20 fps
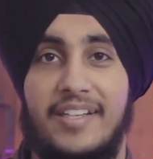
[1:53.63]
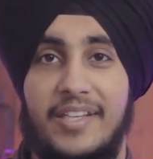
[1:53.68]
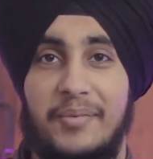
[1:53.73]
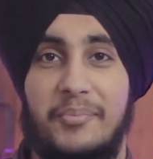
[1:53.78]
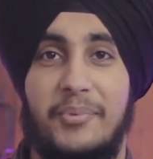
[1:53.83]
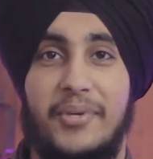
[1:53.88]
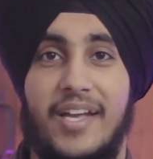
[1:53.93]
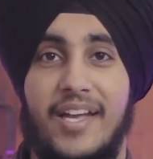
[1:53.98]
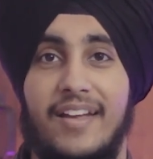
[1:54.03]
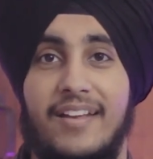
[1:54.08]

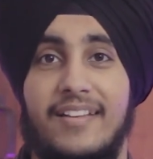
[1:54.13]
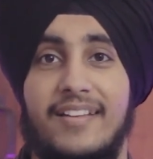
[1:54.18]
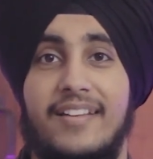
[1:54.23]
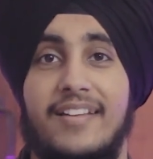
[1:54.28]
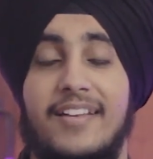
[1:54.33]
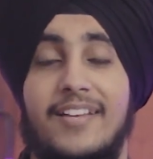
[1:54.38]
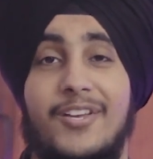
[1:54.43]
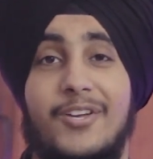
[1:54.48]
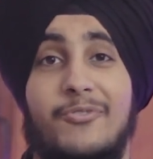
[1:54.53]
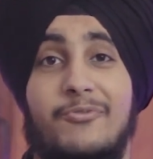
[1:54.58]
DPI,
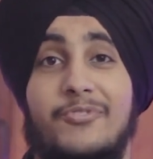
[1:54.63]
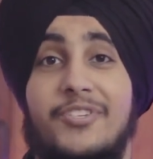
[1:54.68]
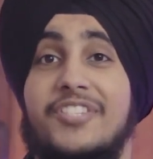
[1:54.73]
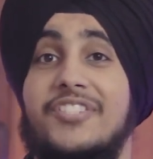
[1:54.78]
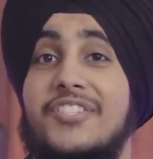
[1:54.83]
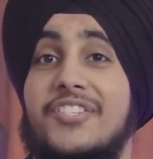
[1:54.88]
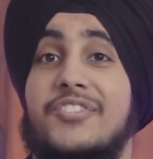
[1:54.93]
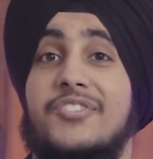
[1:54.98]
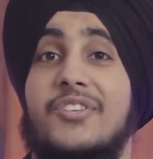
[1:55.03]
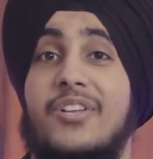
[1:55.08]

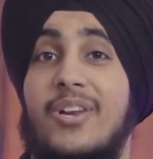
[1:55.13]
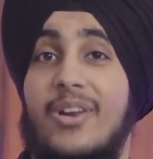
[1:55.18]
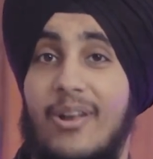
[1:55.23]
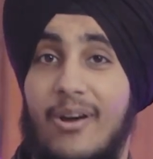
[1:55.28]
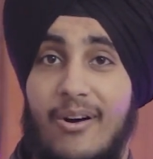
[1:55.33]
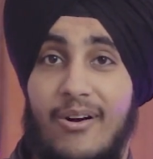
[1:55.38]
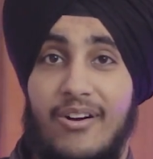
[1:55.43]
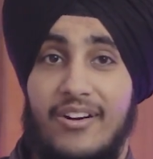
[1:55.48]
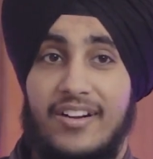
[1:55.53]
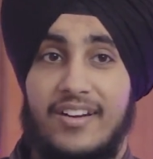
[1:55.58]
which is a
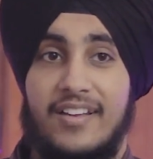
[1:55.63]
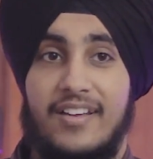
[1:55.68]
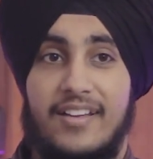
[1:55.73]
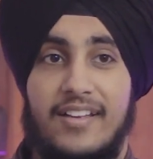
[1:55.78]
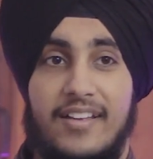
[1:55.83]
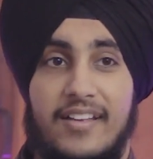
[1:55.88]
lot.